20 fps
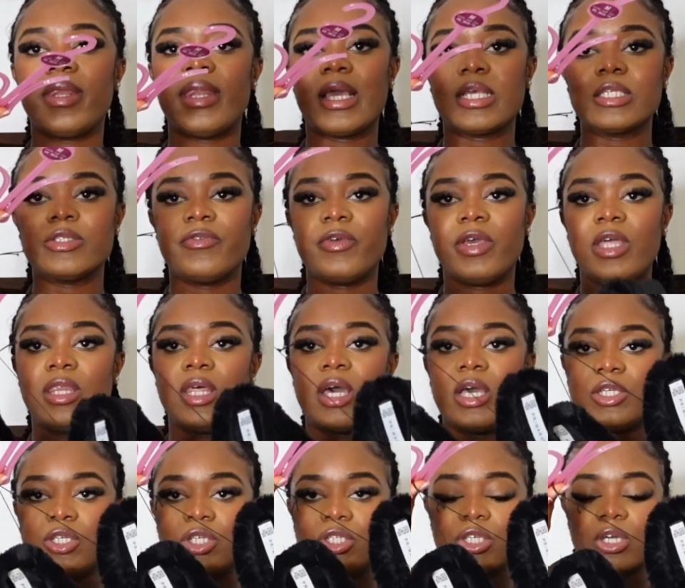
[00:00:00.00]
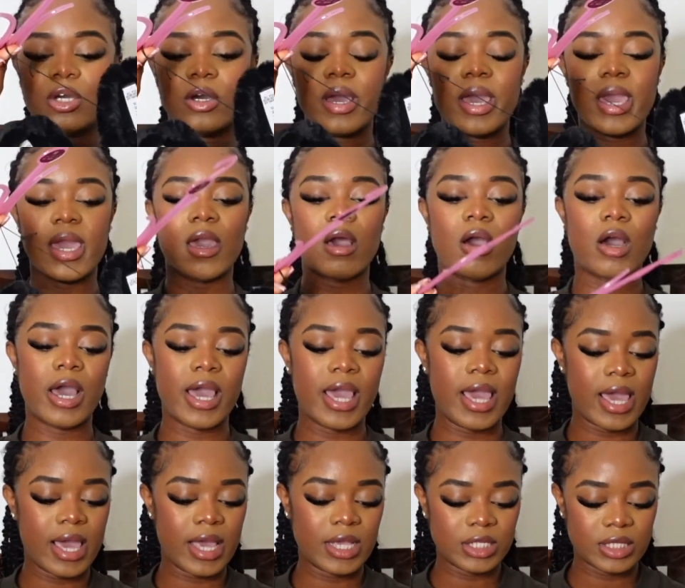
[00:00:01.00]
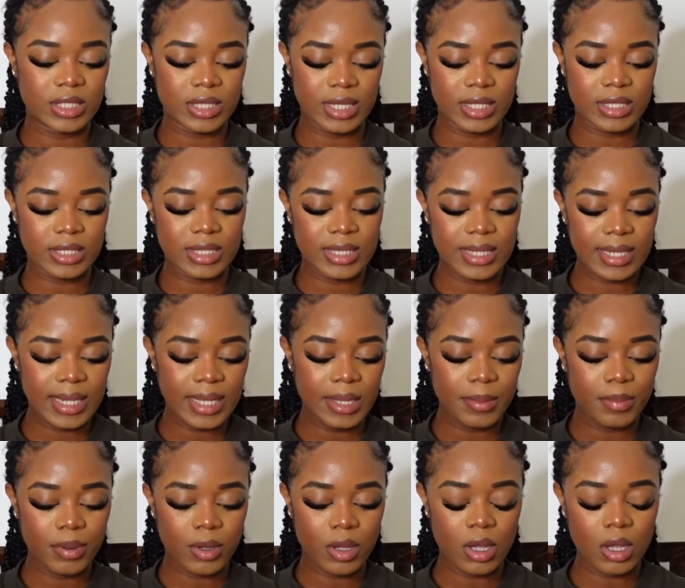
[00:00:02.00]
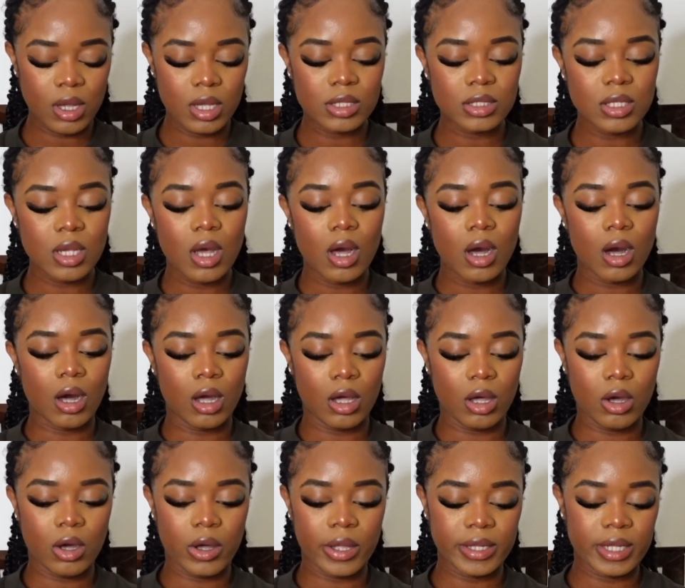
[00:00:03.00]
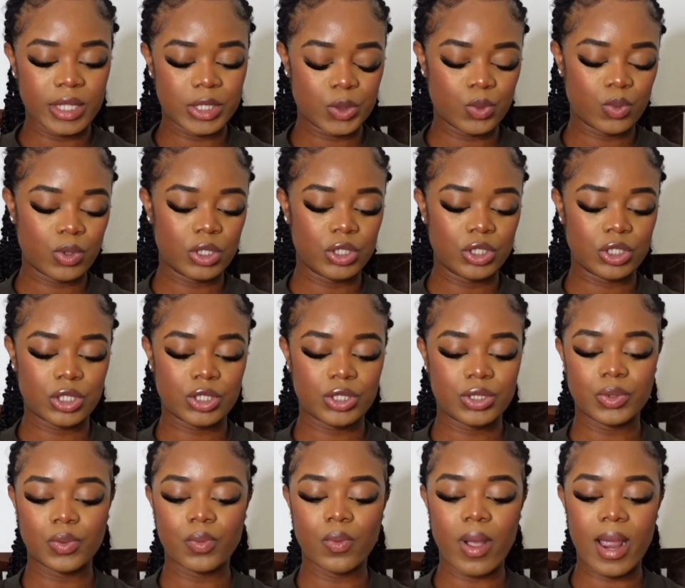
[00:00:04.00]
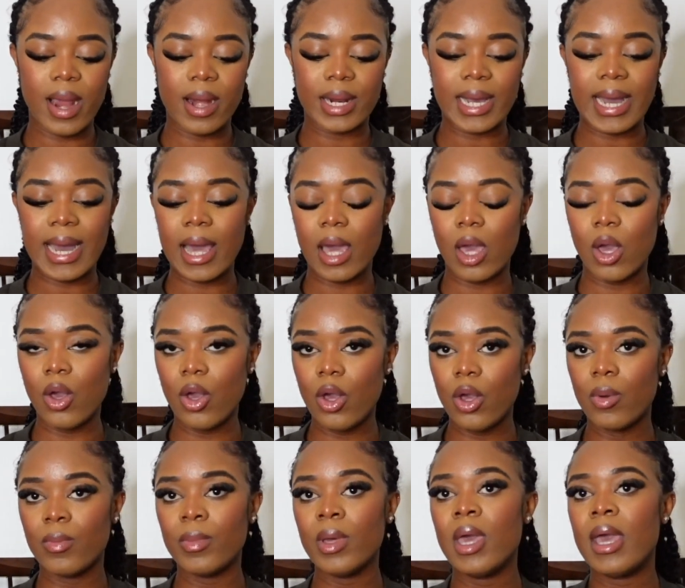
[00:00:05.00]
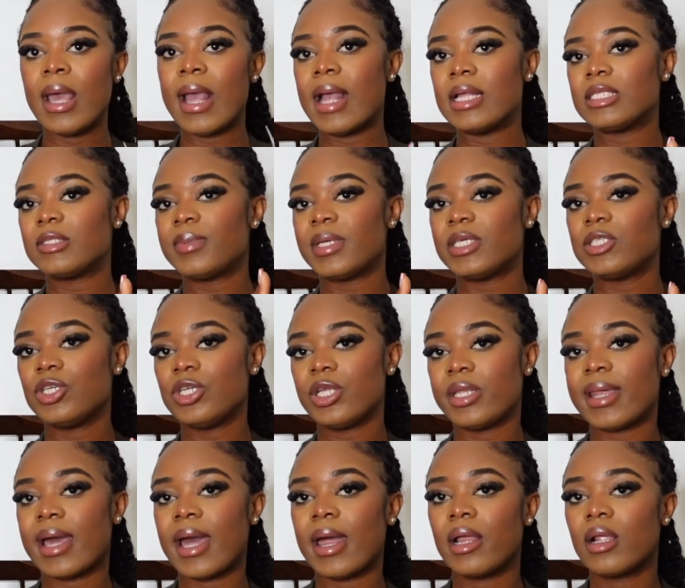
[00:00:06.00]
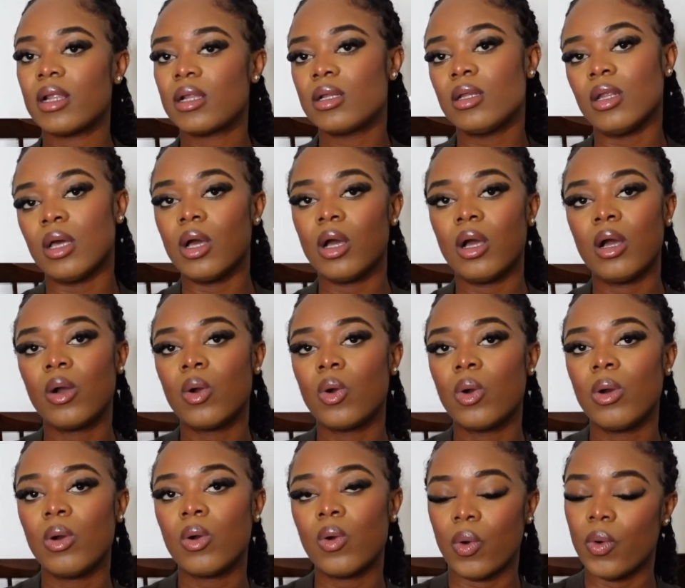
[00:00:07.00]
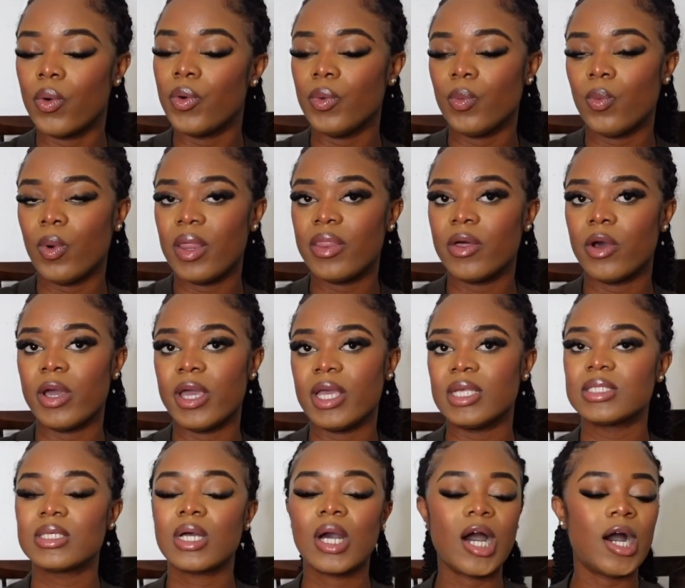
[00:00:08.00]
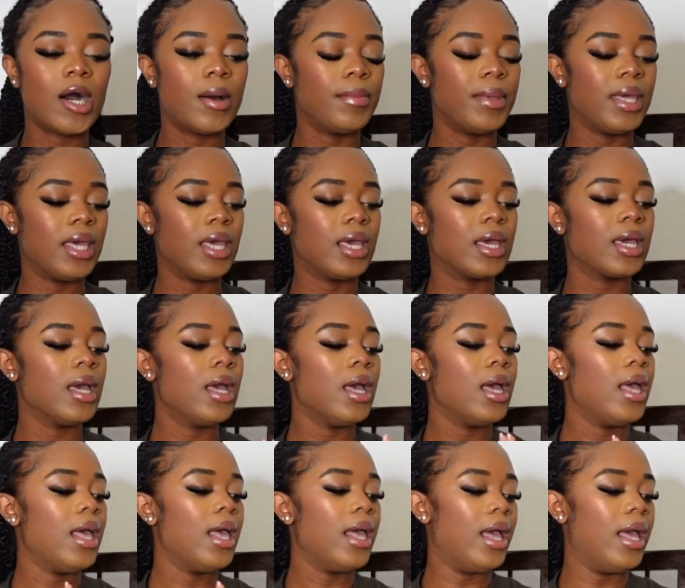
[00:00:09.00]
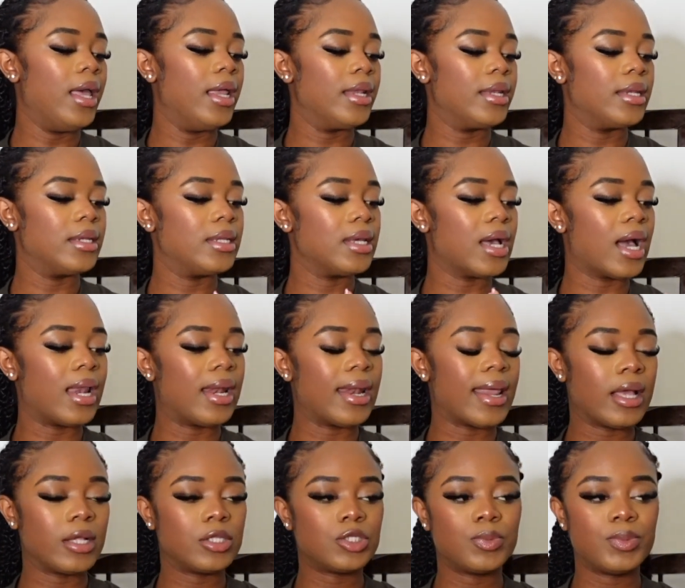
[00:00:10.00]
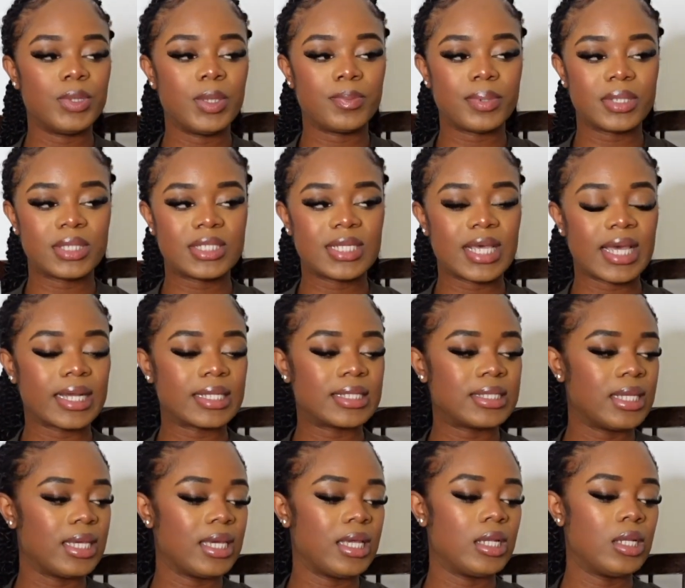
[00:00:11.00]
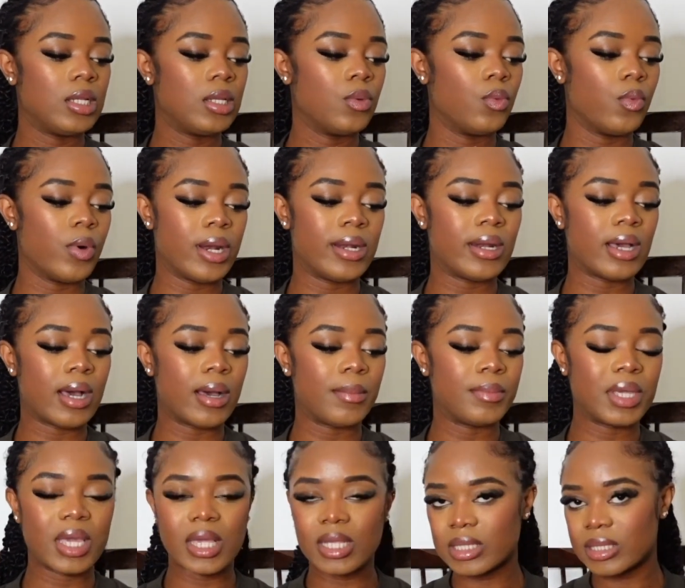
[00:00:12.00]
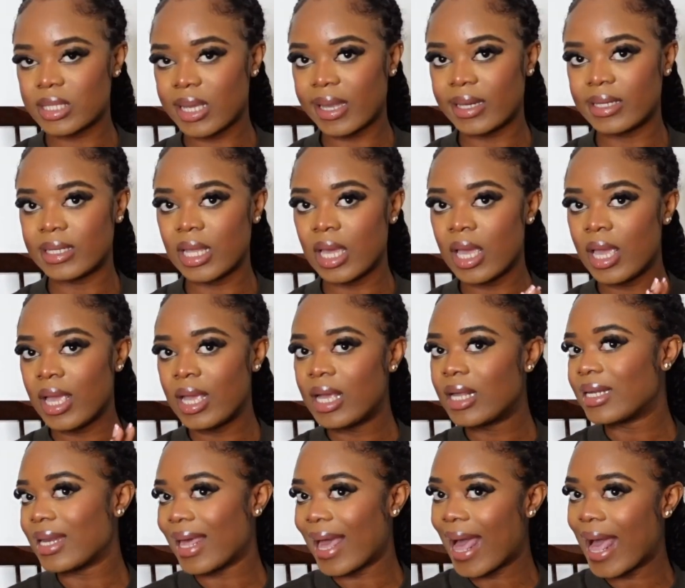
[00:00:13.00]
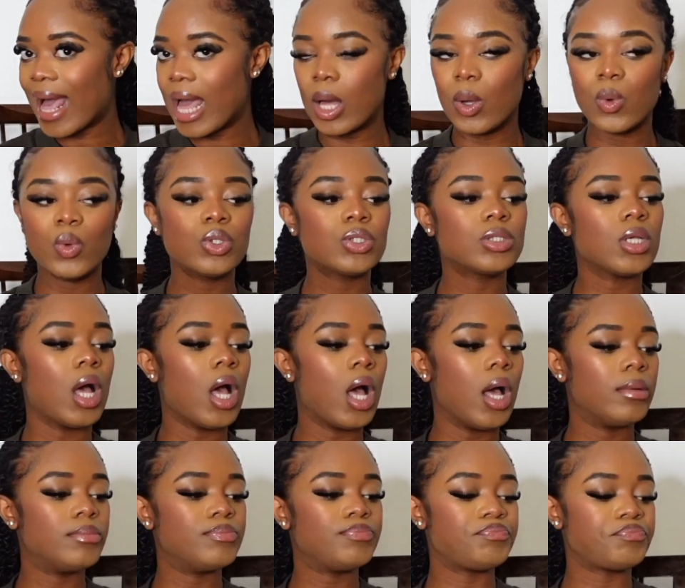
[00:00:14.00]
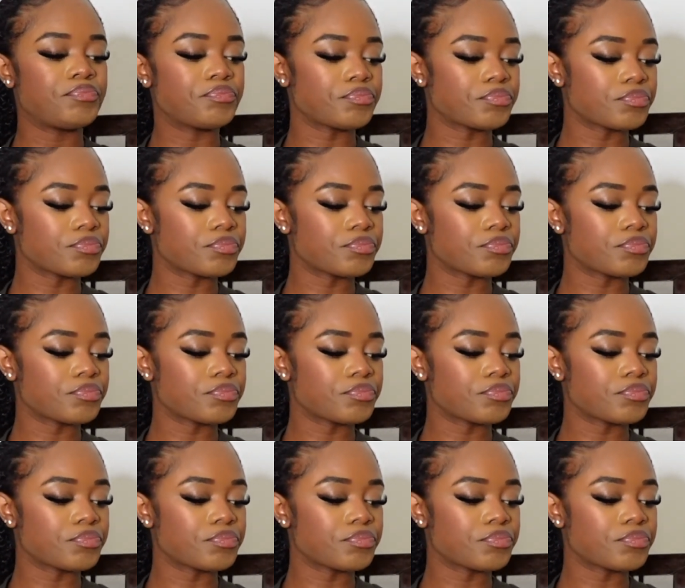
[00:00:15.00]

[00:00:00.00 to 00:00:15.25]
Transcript: next thing that I just got here, it is the sleepers. I got this one just to wear at home, especially that the cold weather is coming and I like to be protected when I'm inside the house um